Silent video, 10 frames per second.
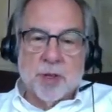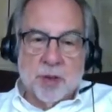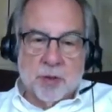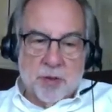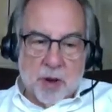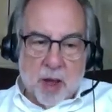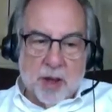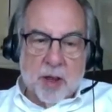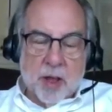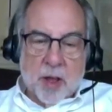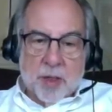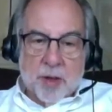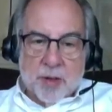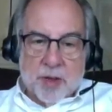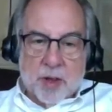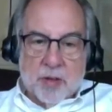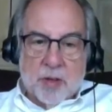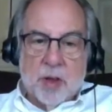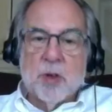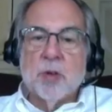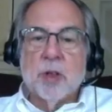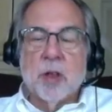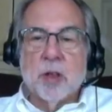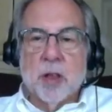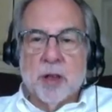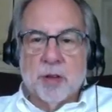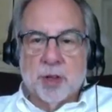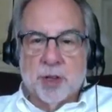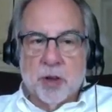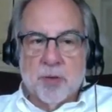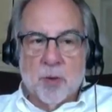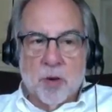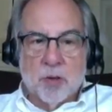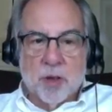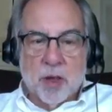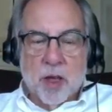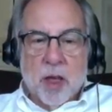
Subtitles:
So tonight there is a Tikkun Leil Shavuot,